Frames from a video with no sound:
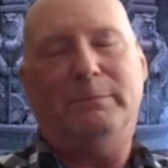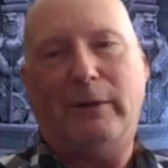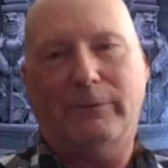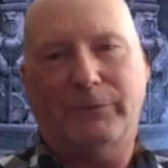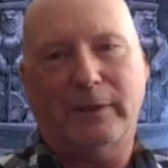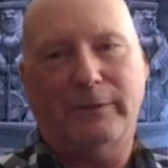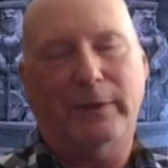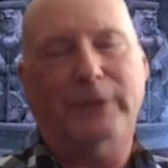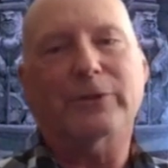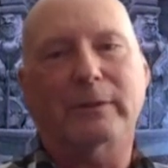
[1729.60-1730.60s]
part of the
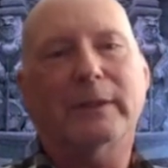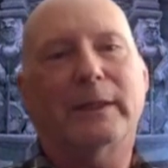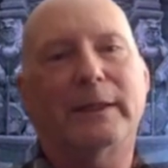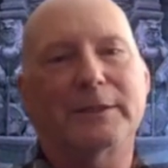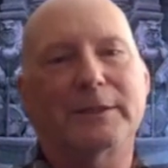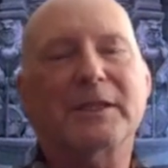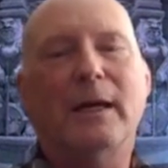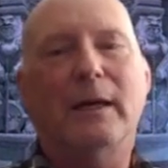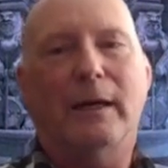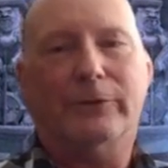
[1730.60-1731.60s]
adventure is
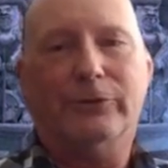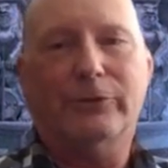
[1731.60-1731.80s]
a